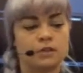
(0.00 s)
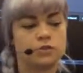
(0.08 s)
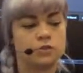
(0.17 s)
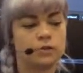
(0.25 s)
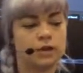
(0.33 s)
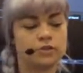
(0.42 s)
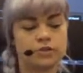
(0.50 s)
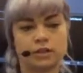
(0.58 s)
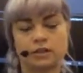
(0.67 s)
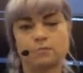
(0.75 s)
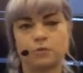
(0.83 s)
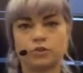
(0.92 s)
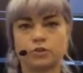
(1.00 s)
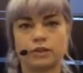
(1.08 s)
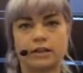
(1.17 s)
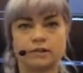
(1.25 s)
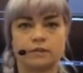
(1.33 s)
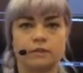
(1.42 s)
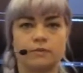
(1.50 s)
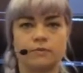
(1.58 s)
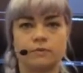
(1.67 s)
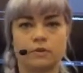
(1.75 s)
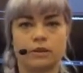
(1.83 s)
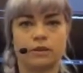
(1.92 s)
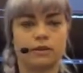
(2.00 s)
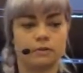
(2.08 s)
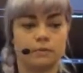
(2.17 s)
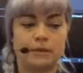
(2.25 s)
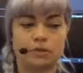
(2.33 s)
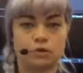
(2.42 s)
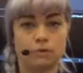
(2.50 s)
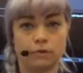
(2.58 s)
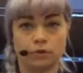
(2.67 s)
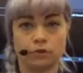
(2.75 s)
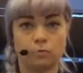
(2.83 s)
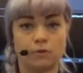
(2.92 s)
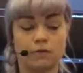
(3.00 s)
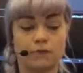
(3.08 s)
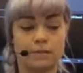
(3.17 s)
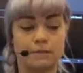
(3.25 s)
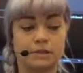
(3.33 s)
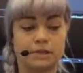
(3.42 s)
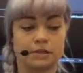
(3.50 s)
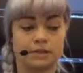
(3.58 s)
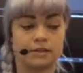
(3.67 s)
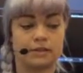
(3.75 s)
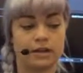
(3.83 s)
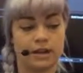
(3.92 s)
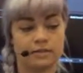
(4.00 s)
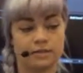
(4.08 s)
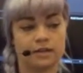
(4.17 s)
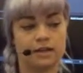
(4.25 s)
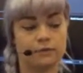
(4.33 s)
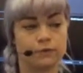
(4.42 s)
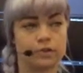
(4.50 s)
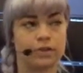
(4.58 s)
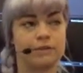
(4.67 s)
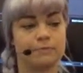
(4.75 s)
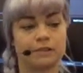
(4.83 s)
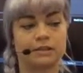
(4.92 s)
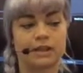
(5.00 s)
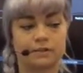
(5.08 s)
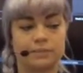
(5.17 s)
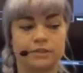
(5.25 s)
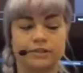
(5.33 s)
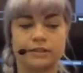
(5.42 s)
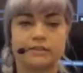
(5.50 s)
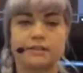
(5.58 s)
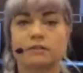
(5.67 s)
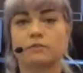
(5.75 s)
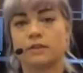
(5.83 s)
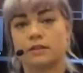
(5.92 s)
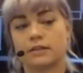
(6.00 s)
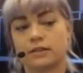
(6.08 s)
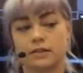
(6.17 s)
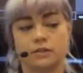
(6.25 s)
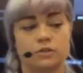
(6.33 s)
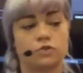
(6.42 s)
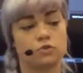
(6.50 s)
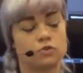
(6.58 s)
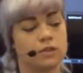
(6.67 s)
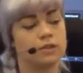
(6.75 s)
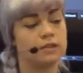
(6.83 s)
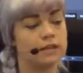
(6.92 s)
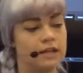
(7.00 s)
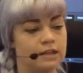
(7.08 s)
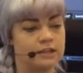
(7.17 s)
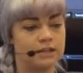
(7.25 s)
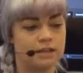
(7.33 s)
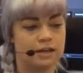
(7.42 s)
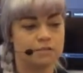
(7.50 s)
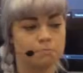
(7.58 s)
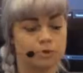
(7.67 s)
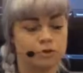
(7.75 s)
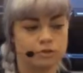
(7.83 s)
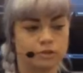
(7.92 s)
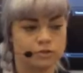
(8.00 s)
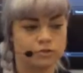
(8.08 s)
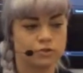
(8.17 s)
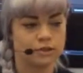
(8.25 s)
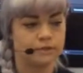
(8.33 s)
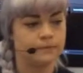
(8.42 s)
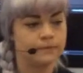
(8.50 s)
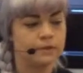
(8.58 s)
to actually modulate the pitch or volume of that particular sound asset every time that particular sound event is triggered and that module is triggered.